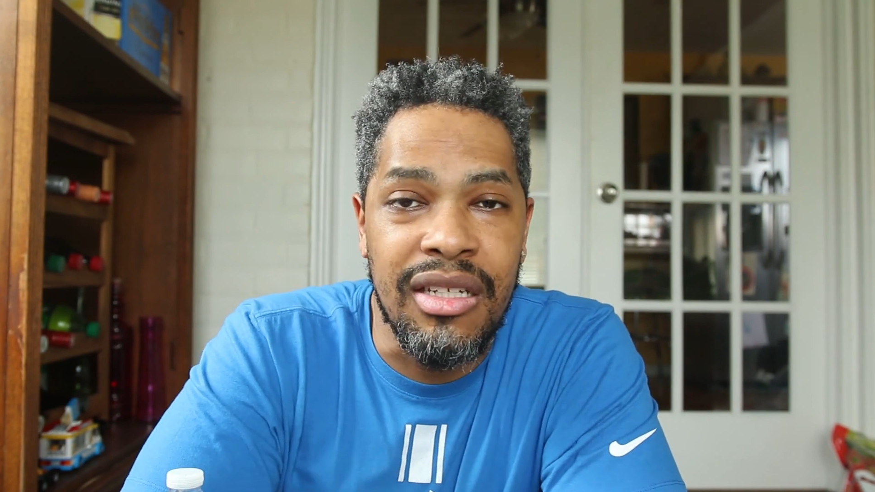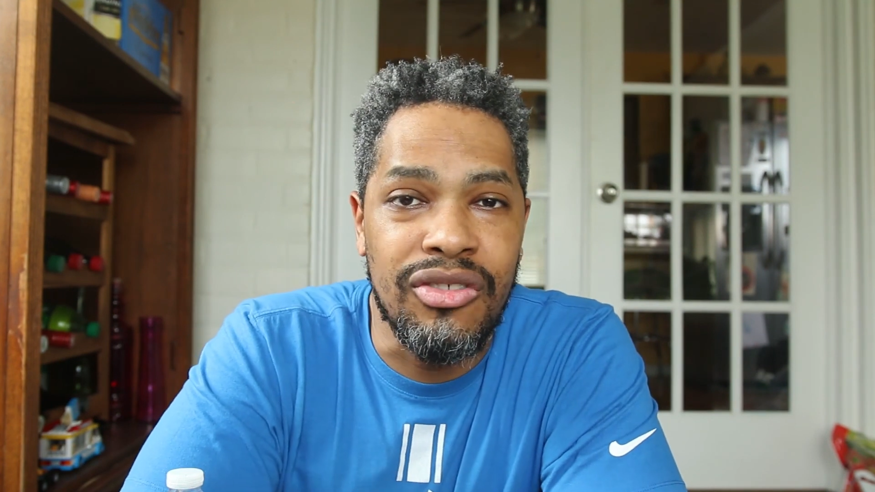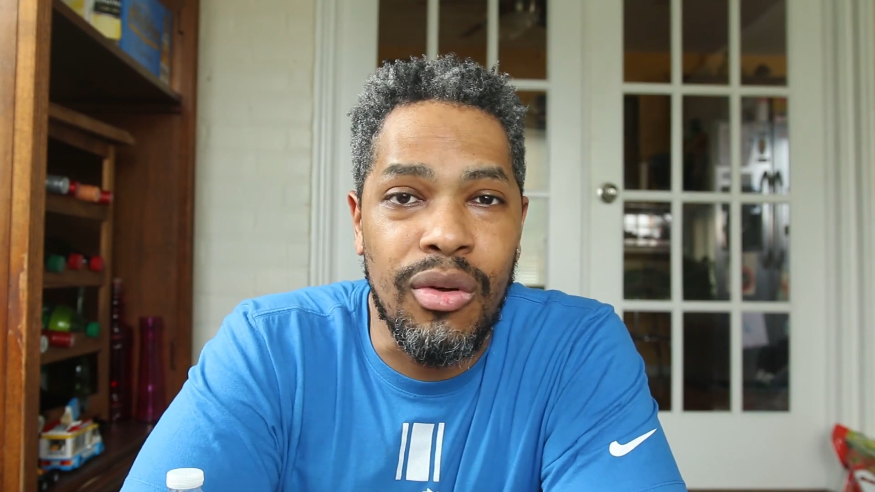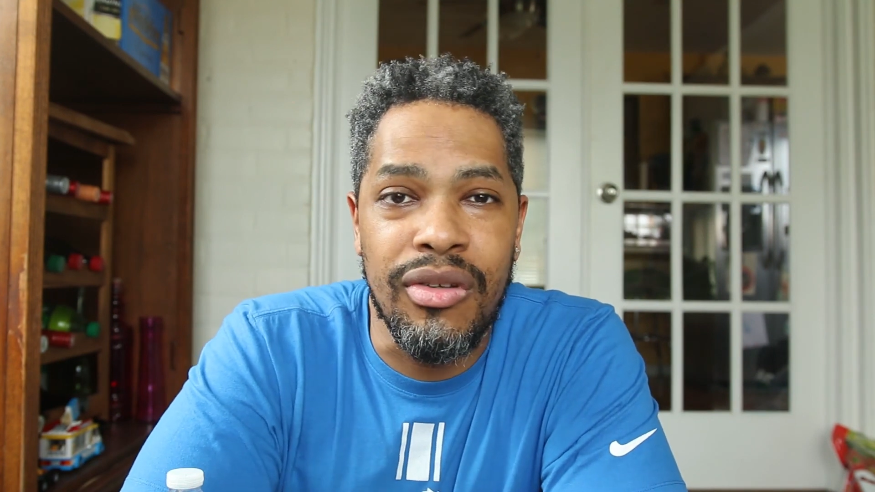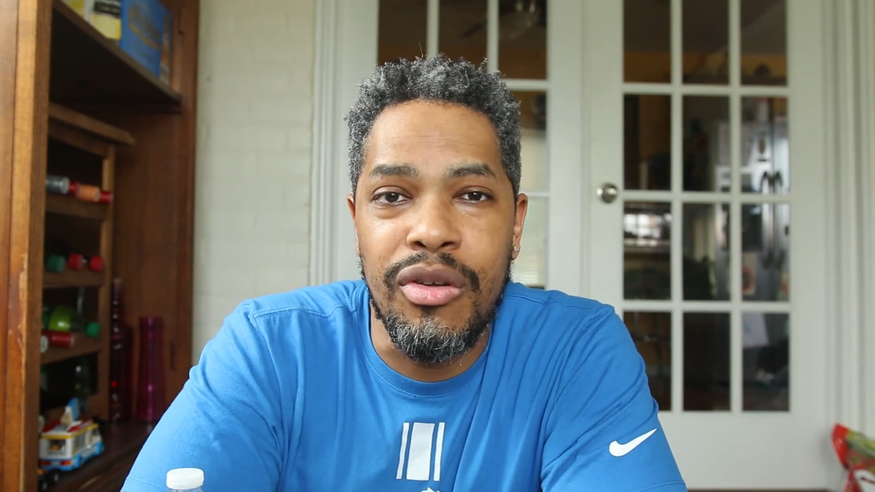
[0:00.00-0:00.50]
It
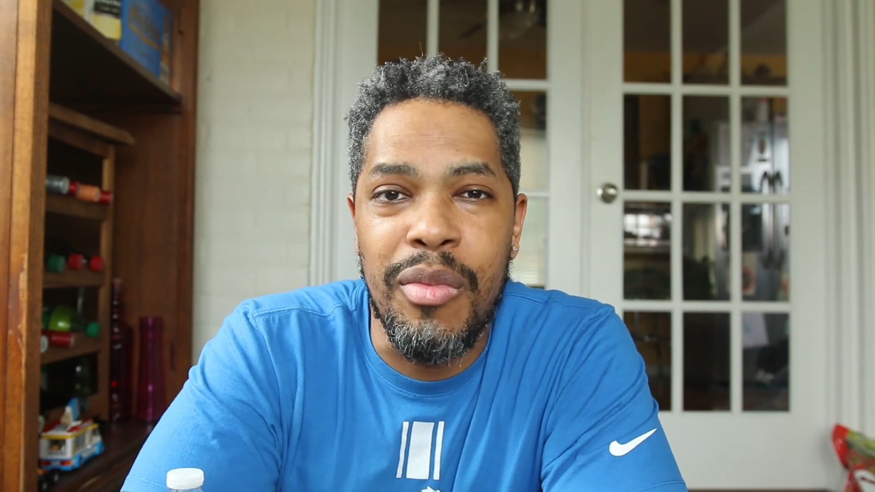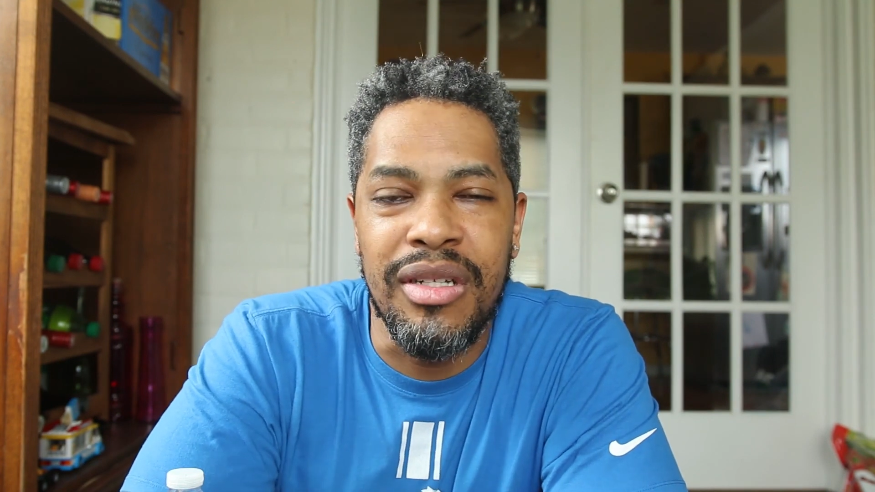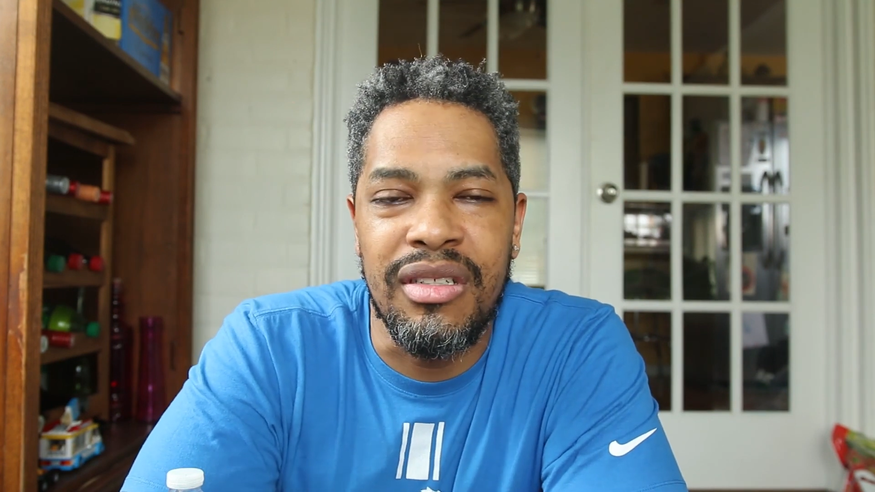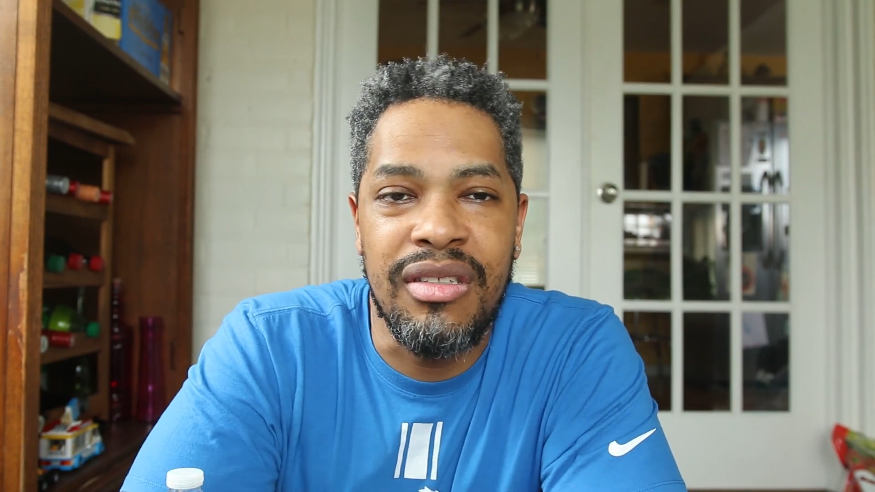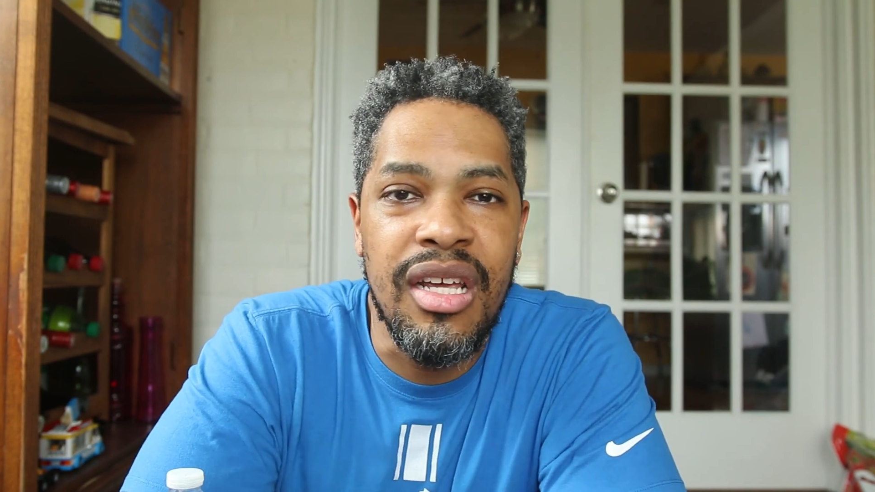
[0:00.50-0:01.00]
draws so much
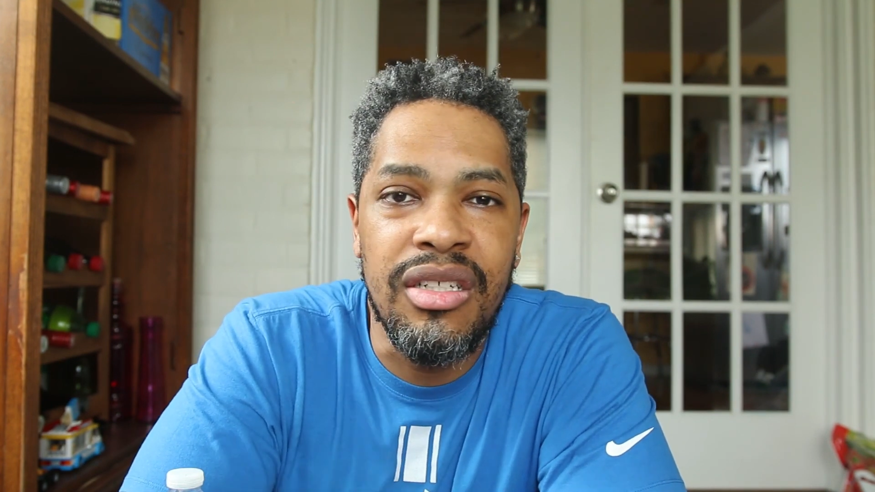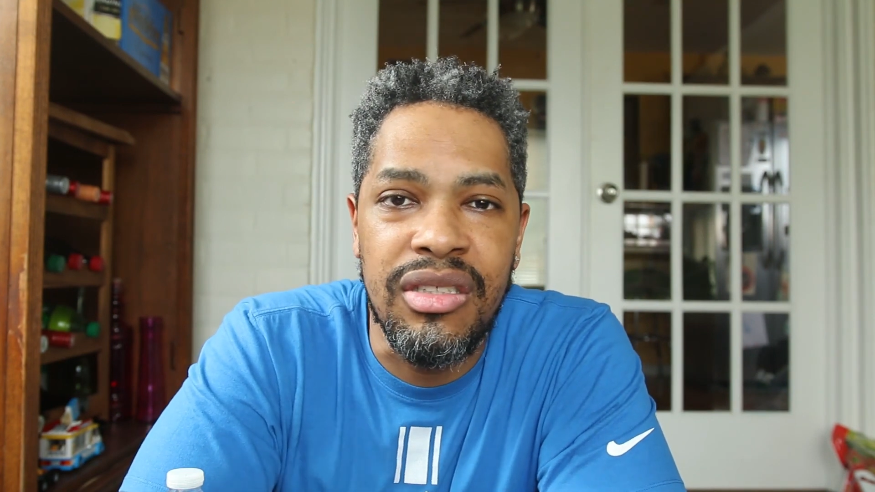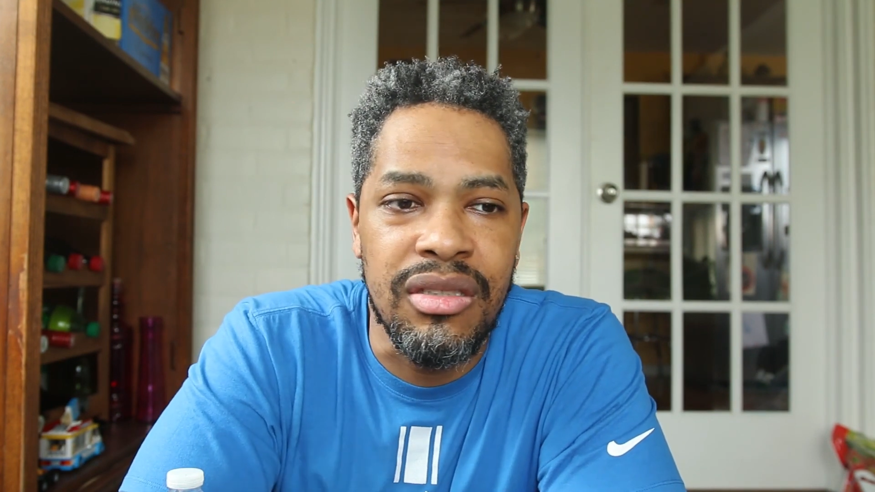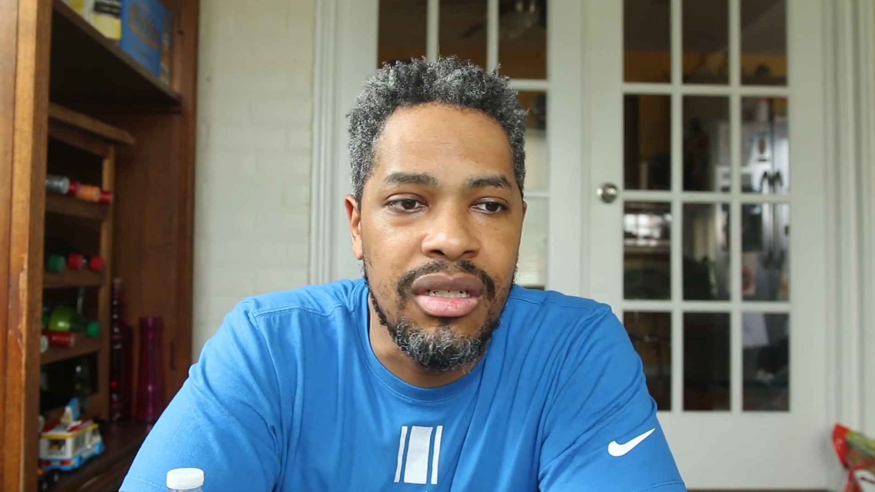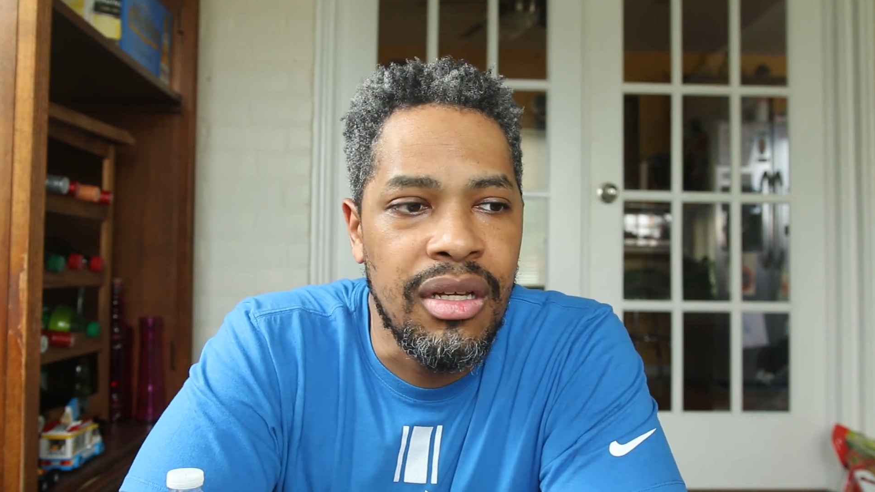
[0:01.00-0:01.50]
attention.